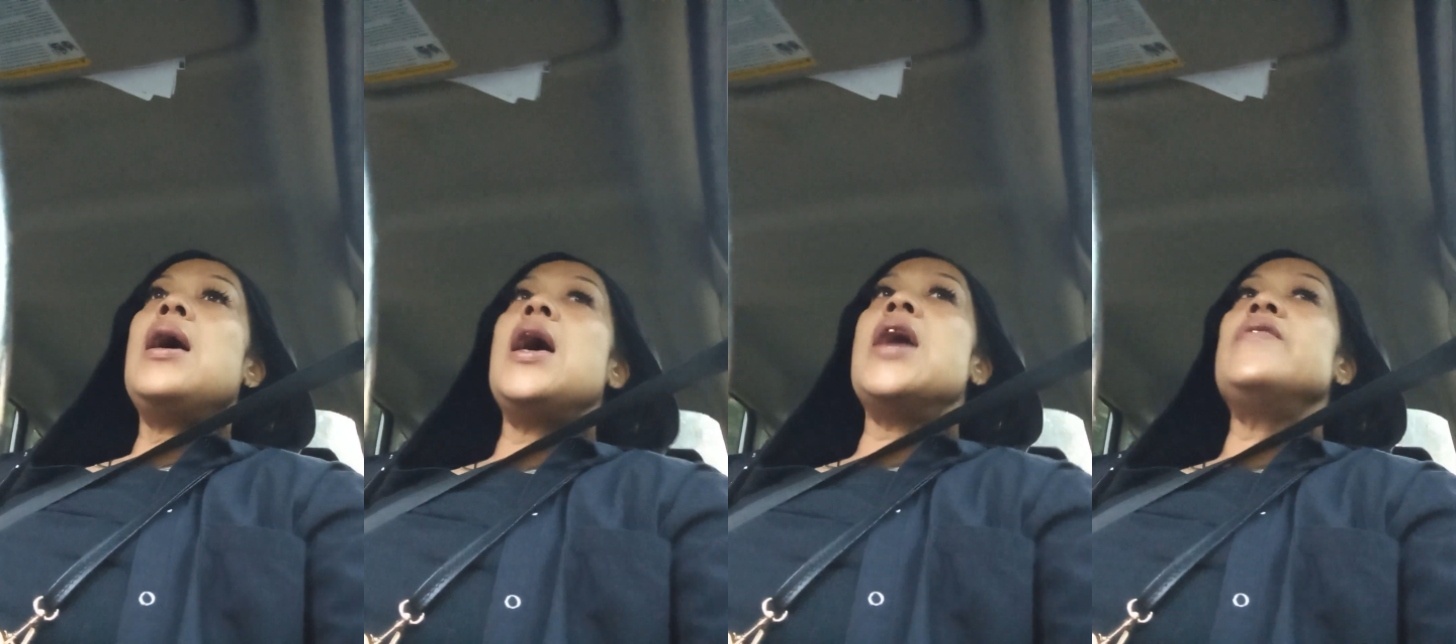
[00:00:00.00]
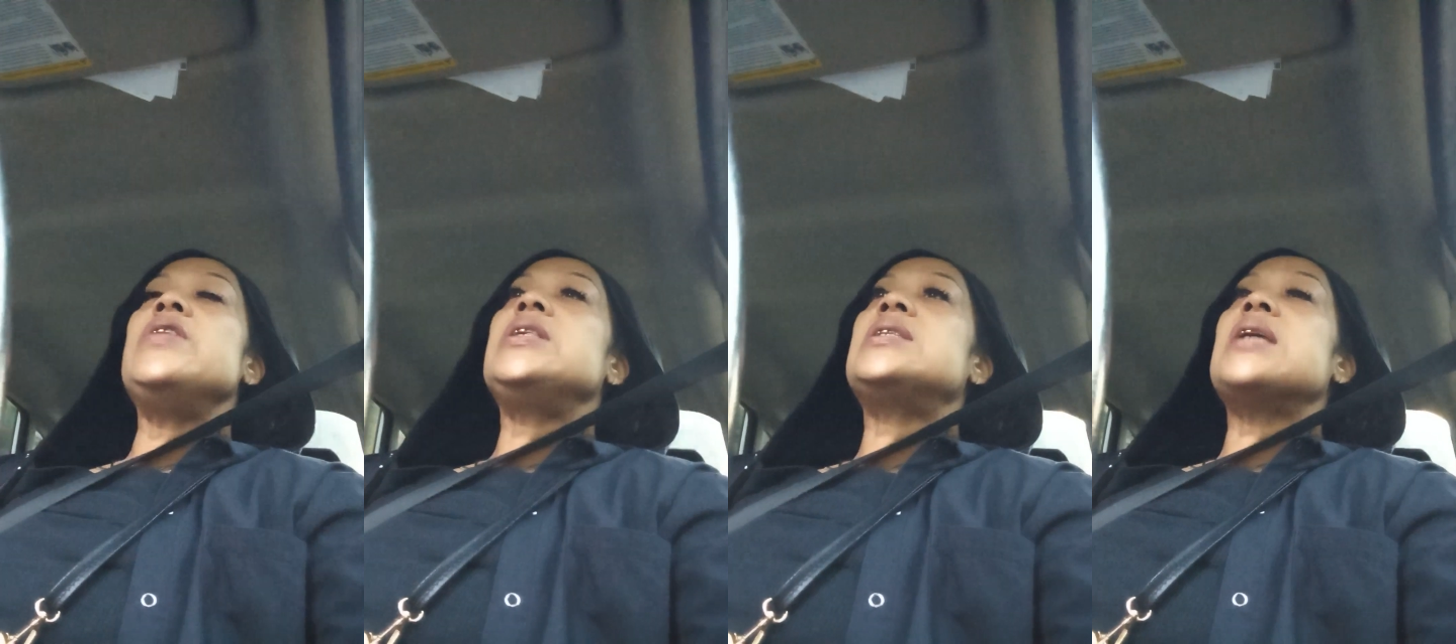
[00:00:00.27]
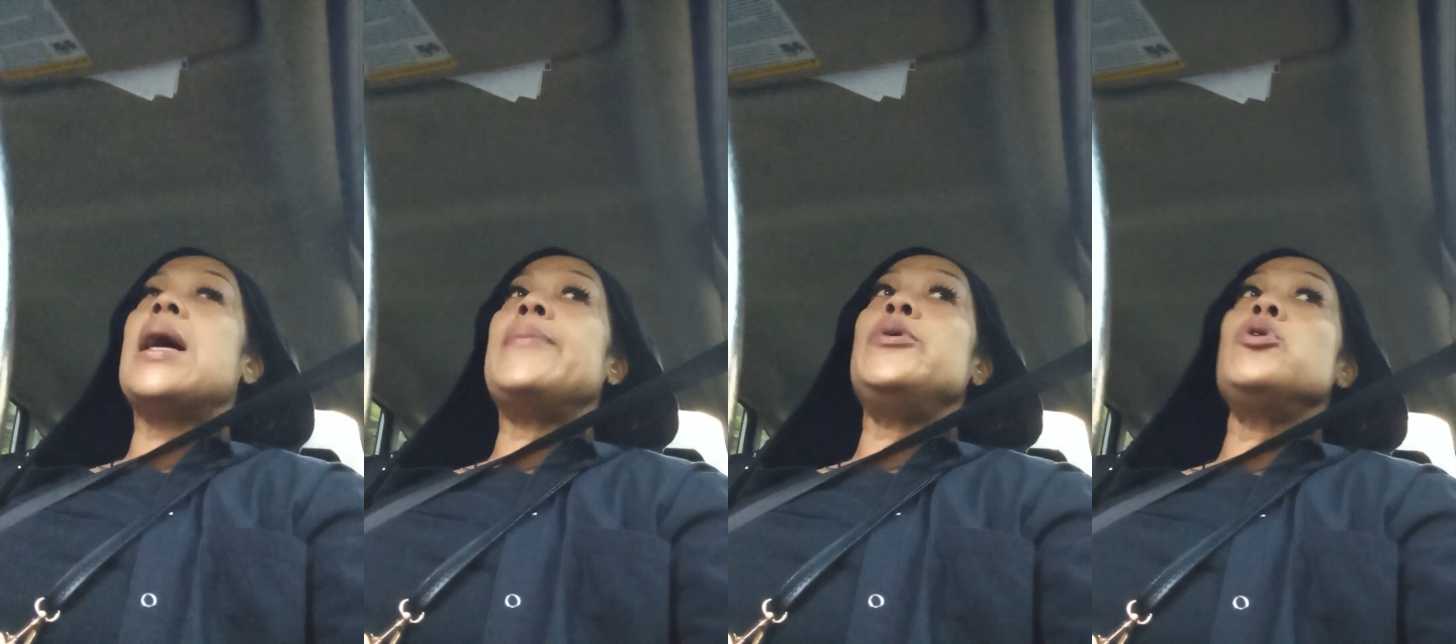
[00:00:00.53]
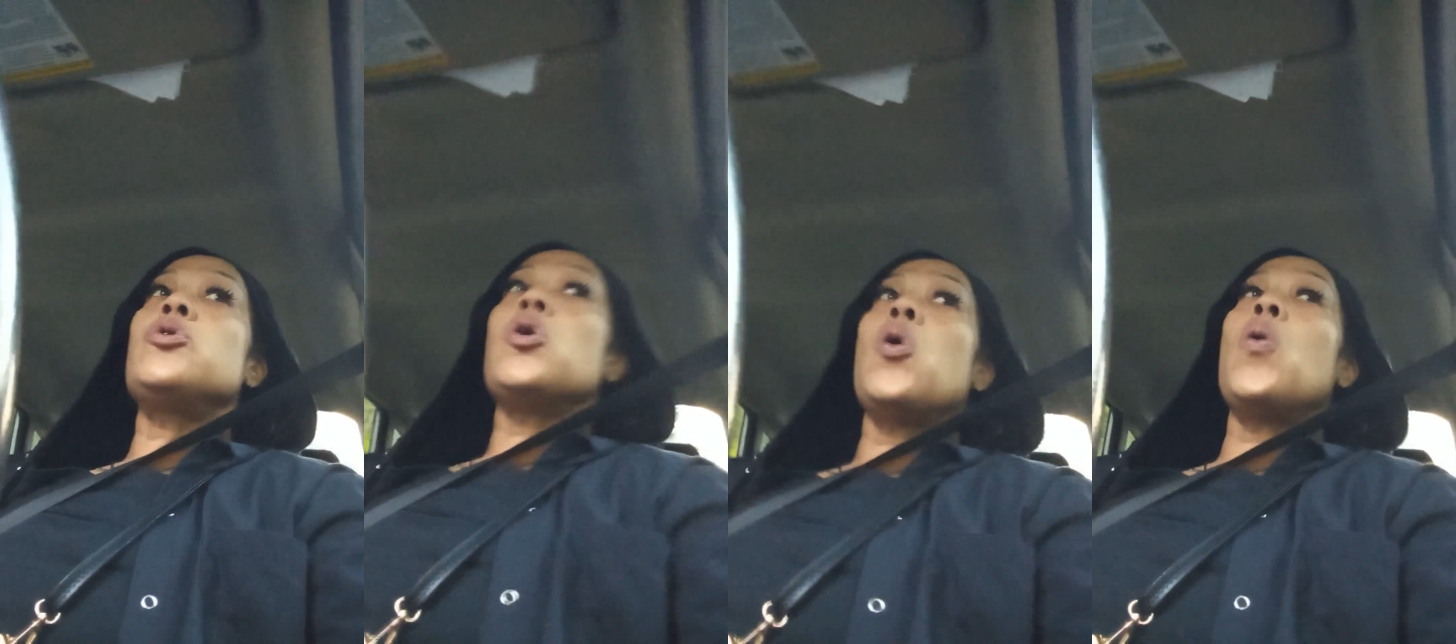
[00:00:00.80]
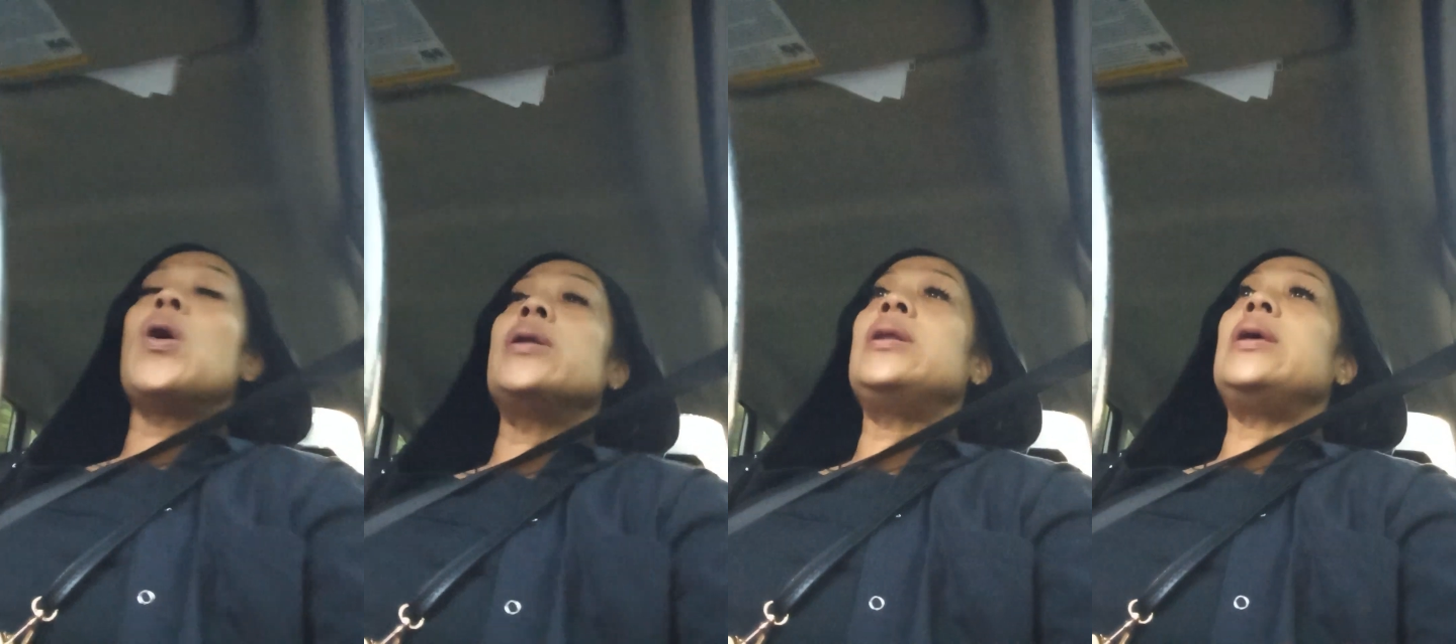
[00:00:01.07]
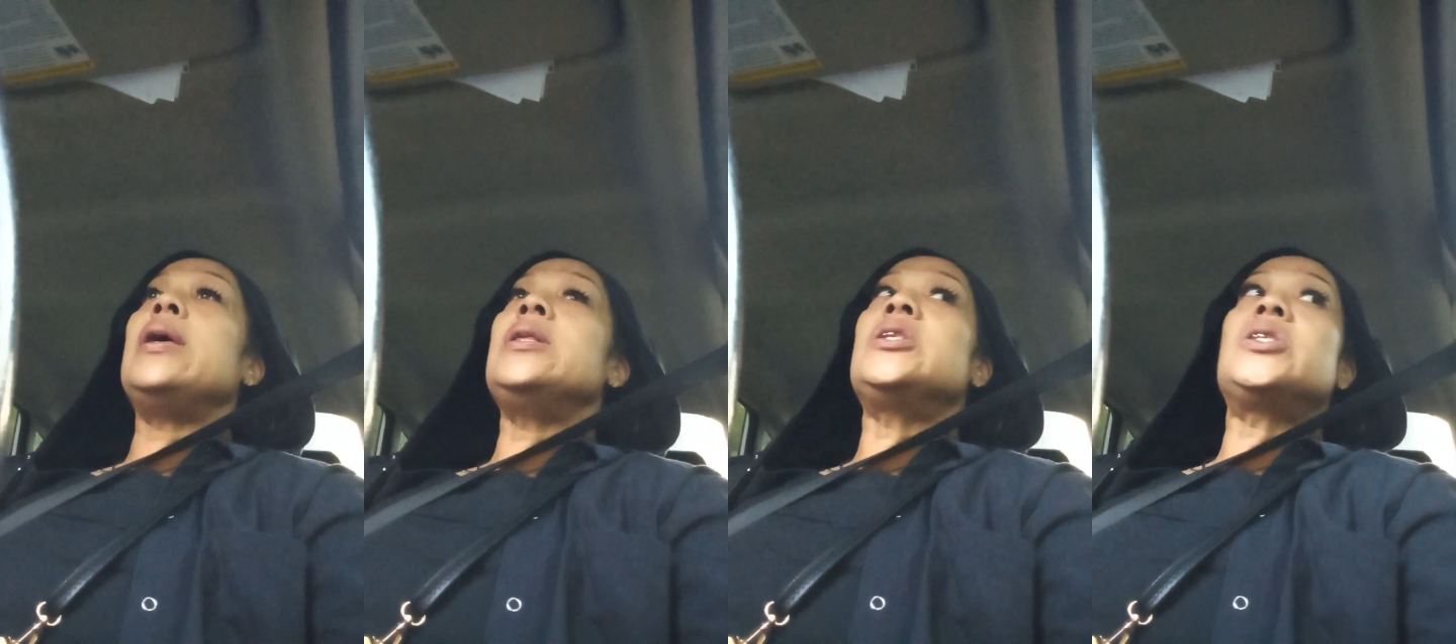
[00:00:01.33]
every time you go on
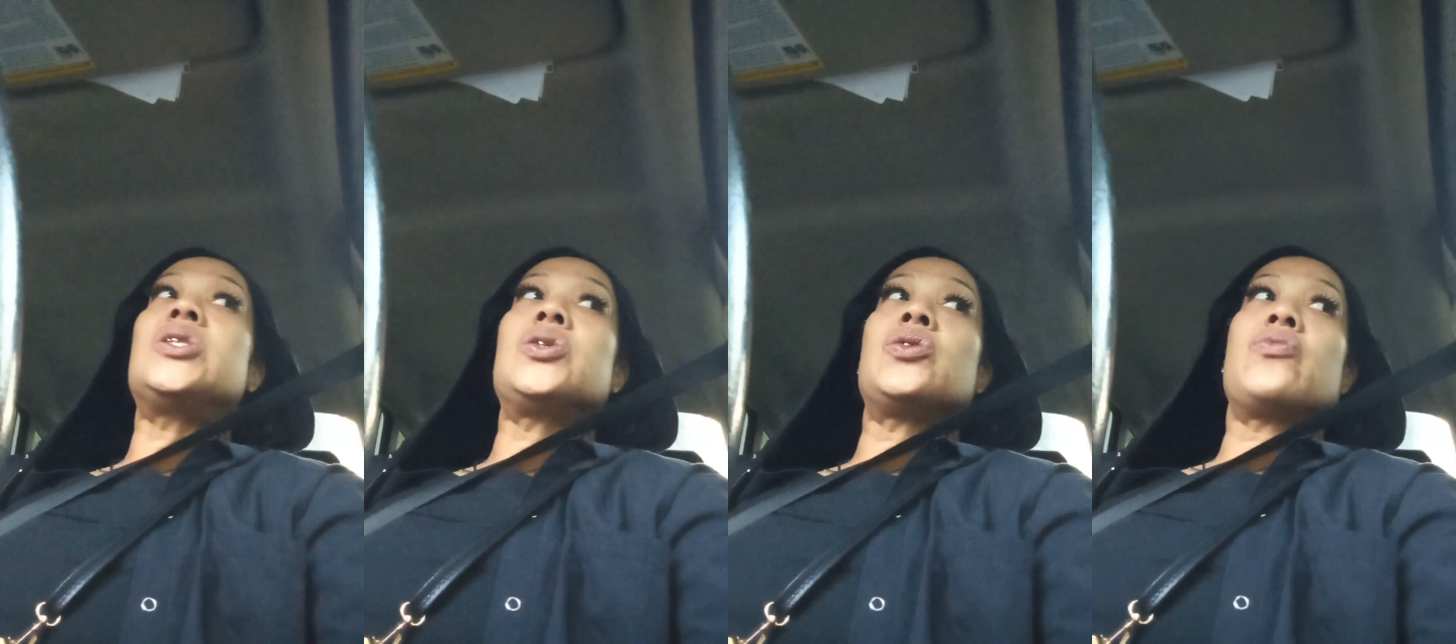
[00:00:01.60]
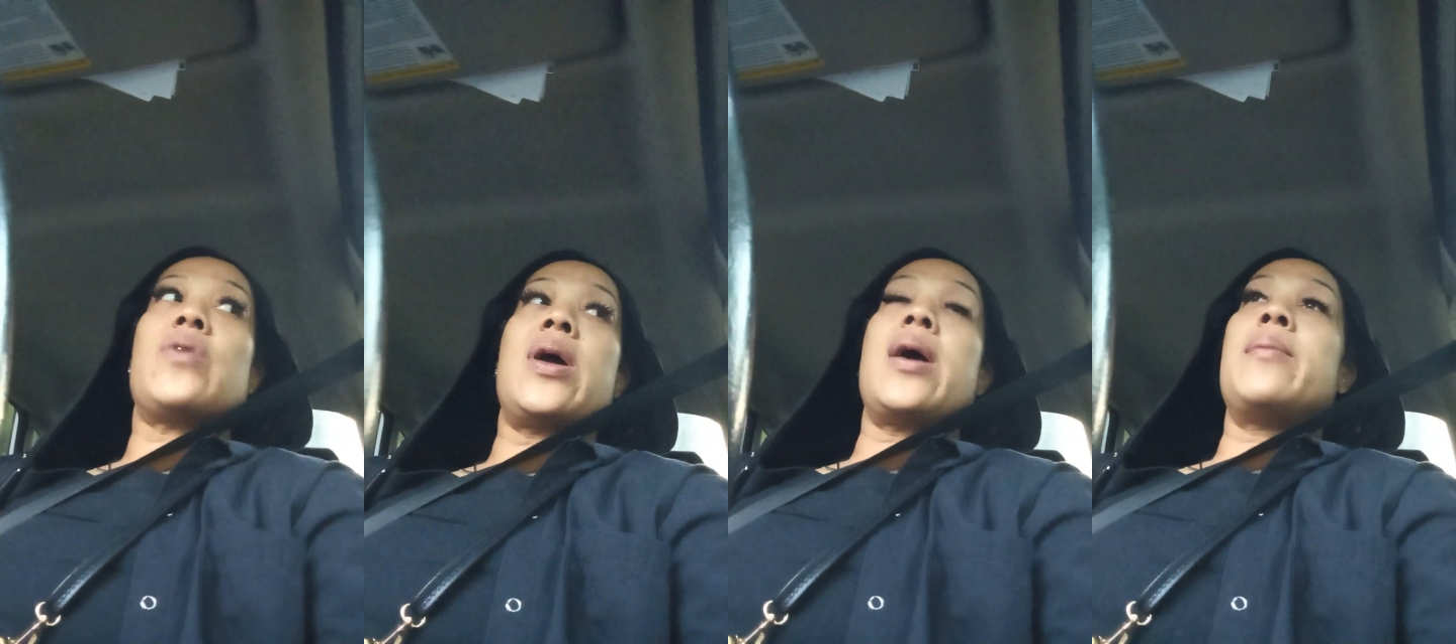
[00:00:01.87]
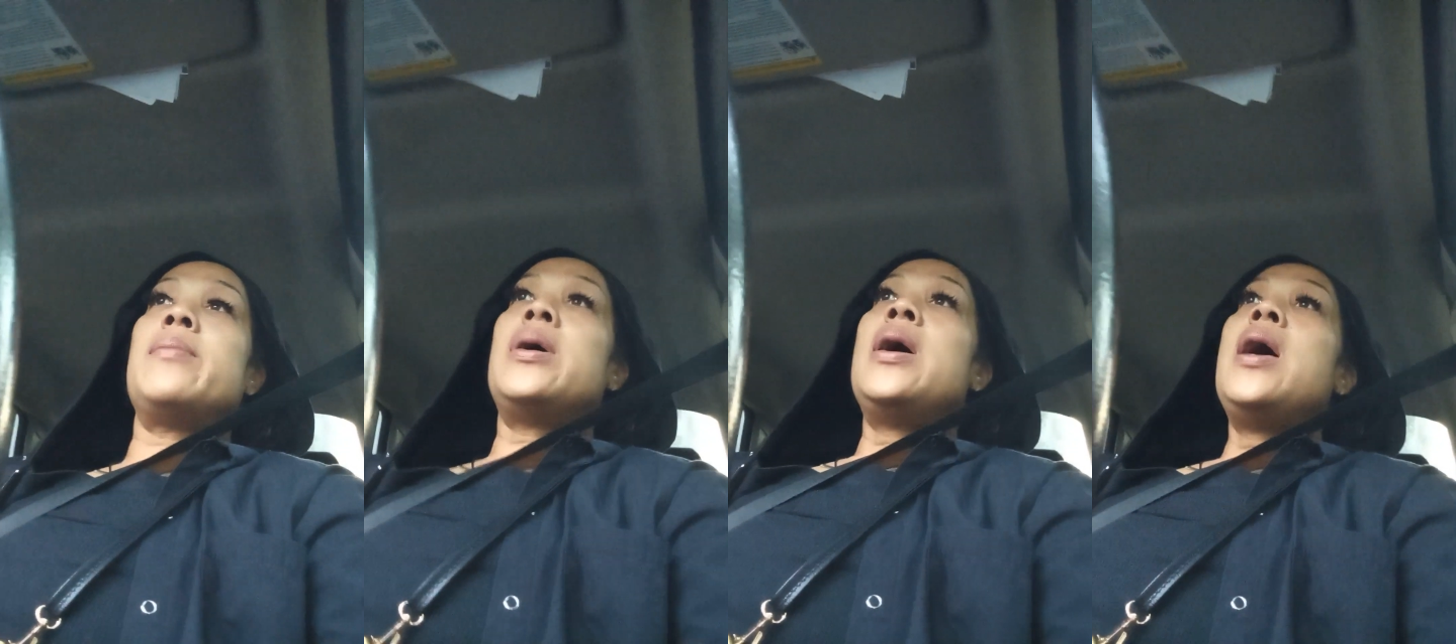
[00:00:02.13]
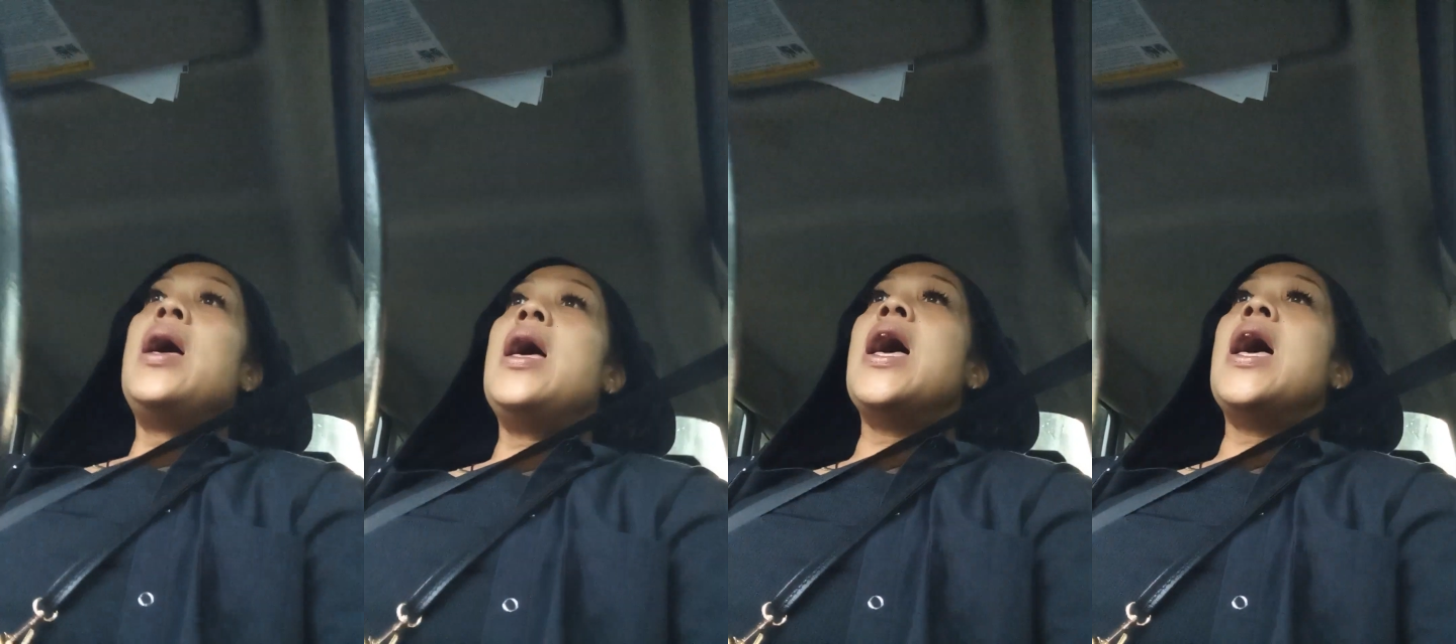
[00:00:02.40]
Instagram,